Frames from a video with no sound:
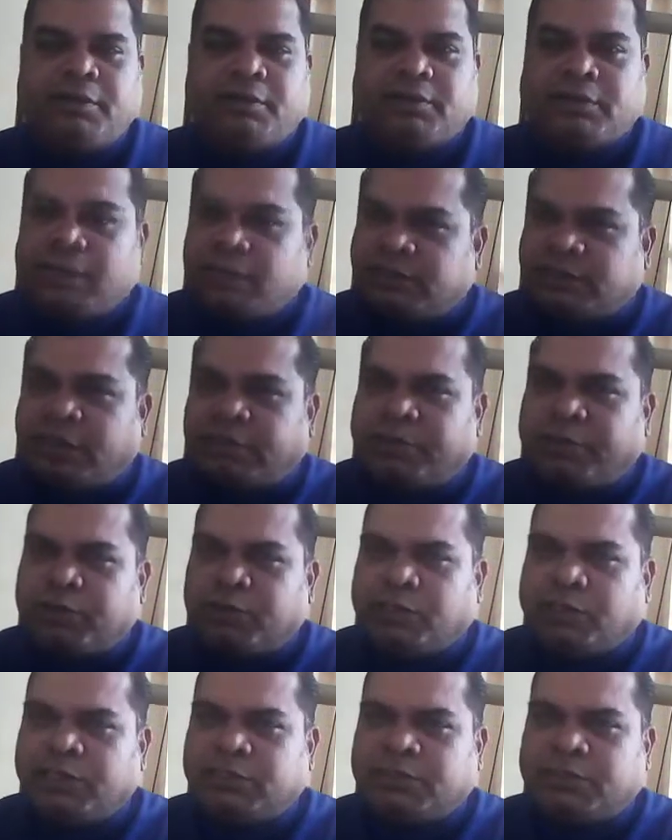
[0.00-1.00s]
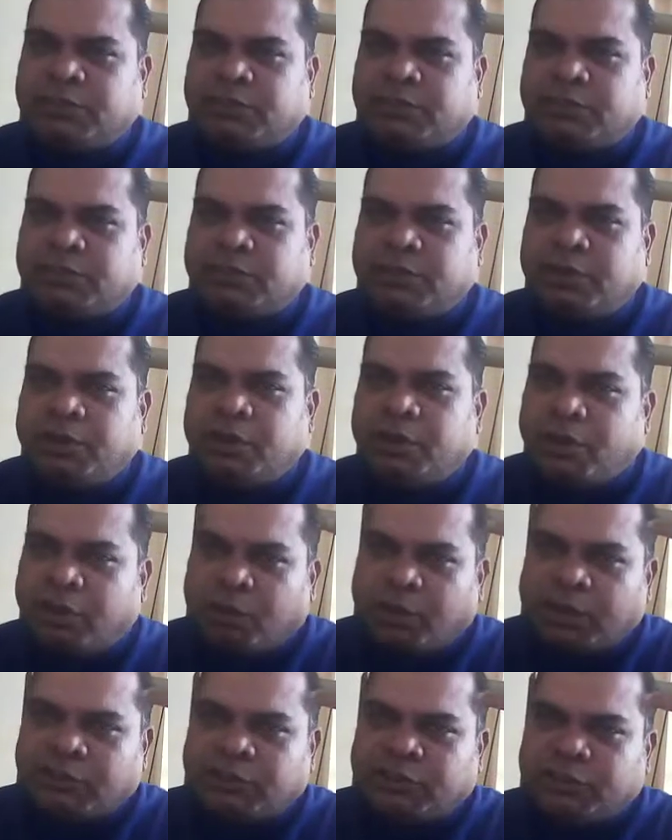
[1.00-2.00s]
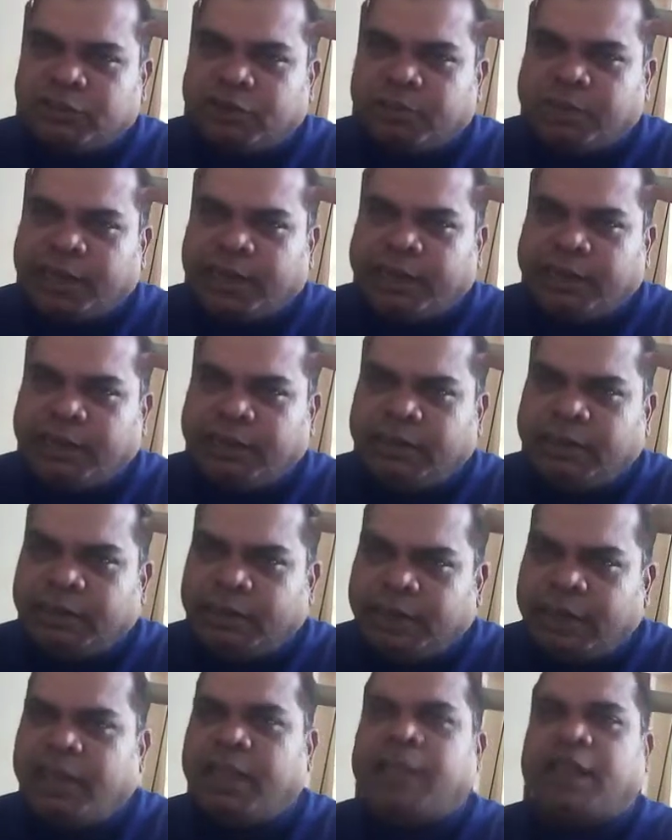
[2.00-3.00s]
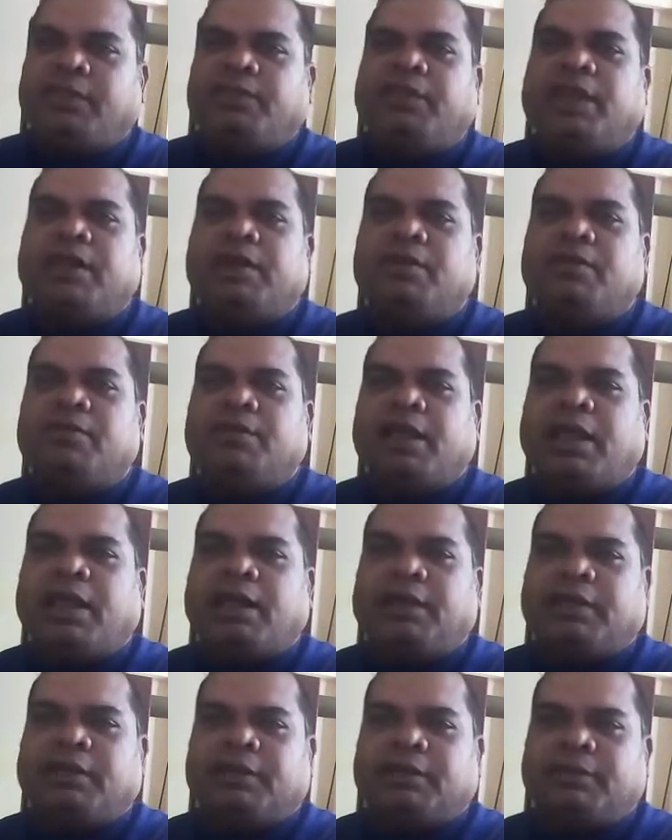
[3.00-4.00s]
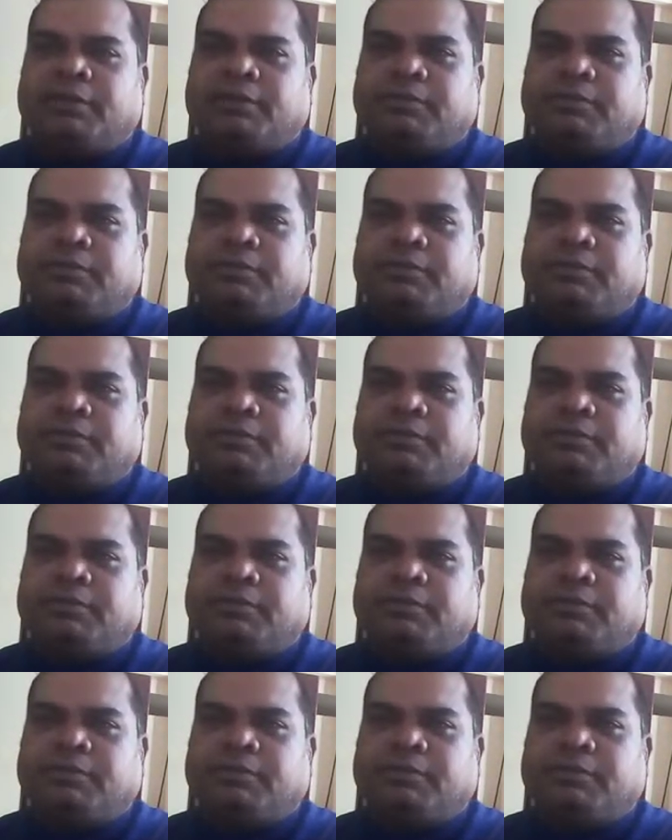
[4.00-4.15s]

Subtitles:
Things happen twice to you. Once in your mind, and then in reality.